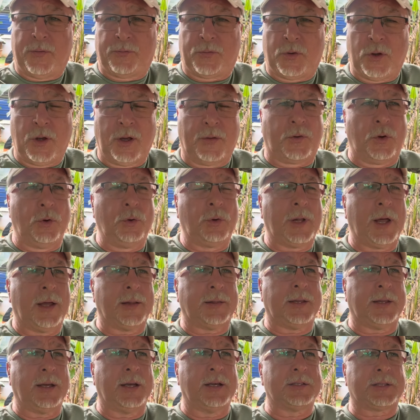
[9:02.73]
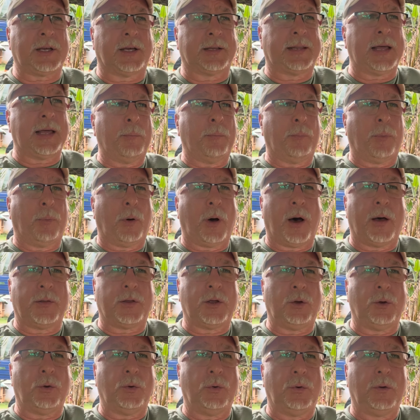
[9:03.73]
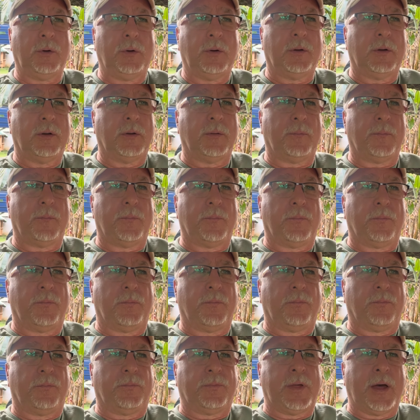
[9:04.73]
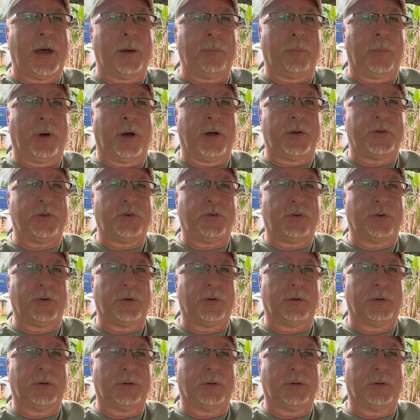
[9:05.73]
If you let things like bother you that much,